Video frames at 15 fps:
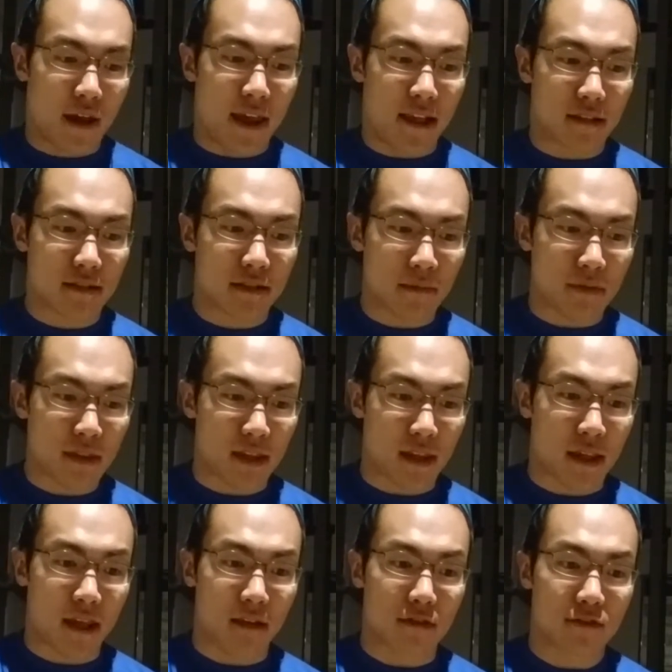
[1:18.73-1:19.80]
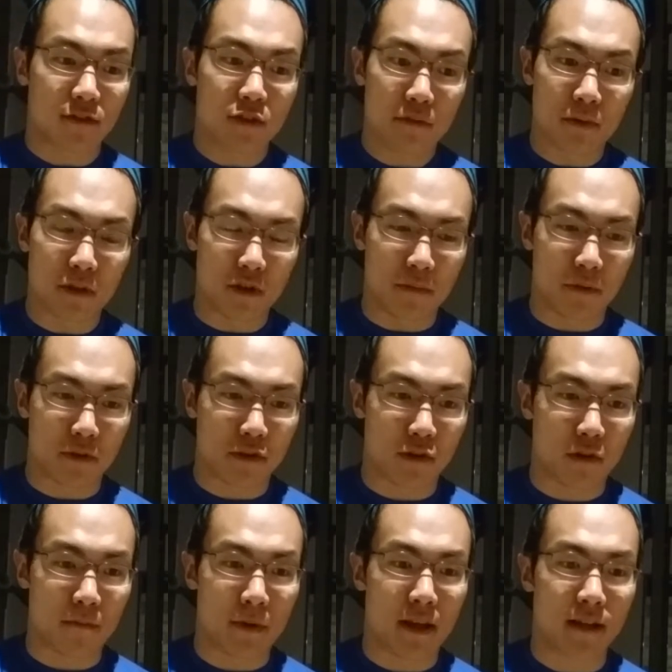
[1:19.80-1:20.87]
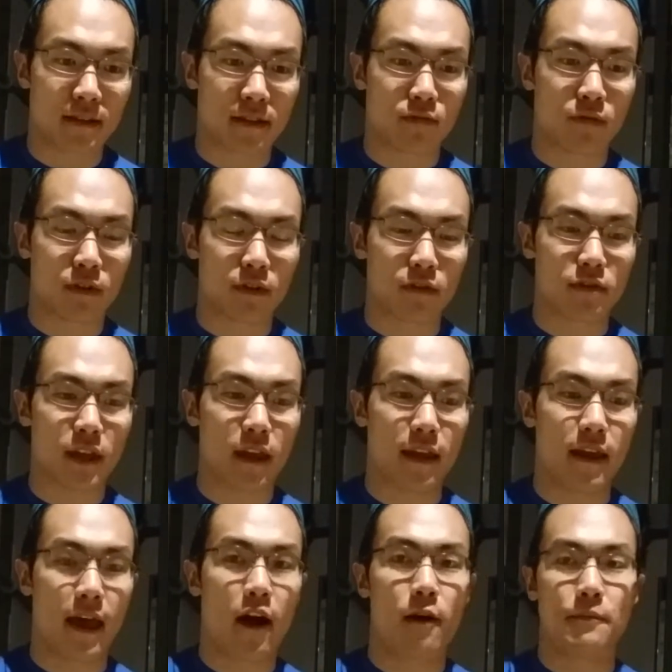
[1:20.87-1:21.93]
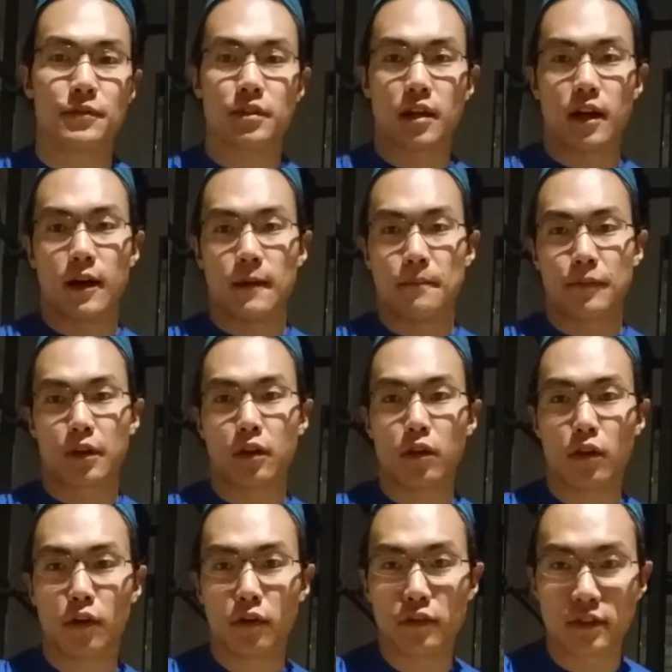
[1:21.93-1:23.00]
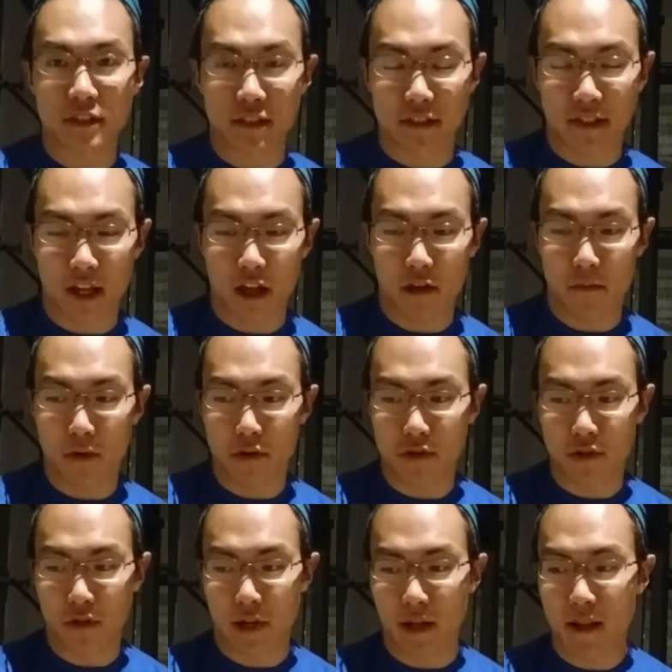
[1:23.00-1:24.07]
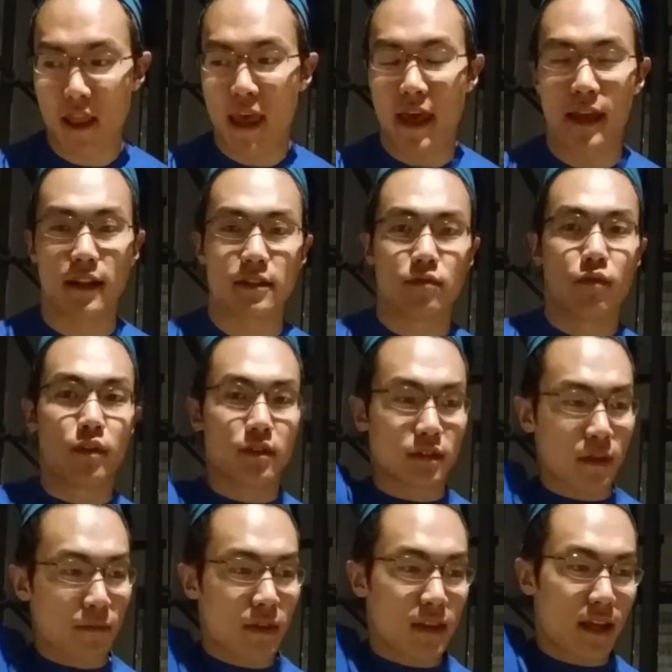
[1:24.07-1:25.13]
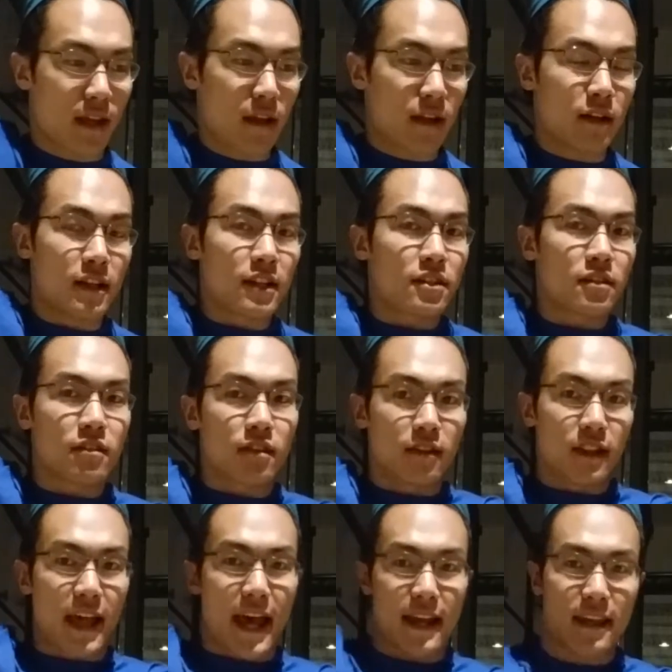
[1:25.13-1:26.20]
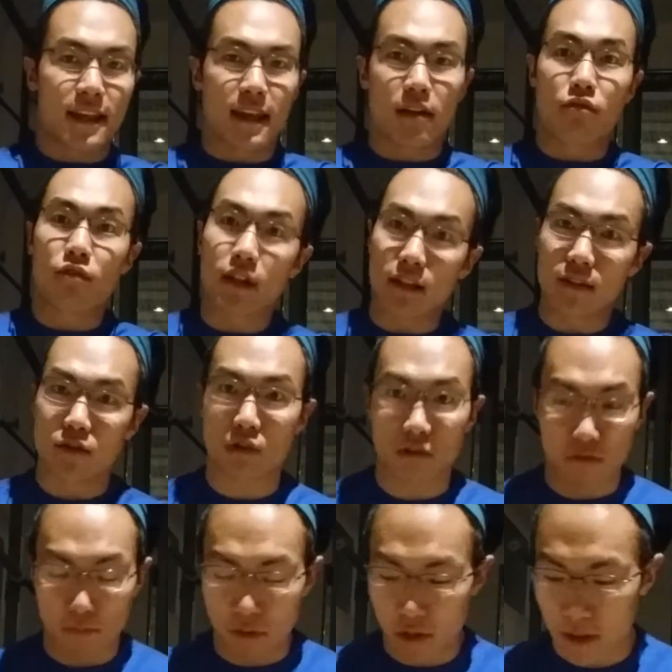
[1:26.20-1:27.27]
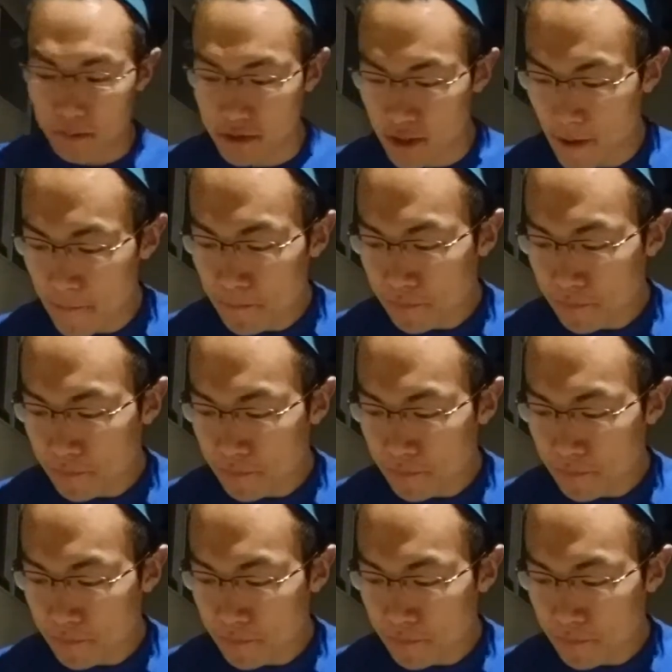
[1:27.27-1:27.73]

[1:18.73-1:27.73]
It's something that can get super duper sore because it's one of those, it helps close this elbow joint. And it's something that, in addition to the lat, can get really sore from pull-ups.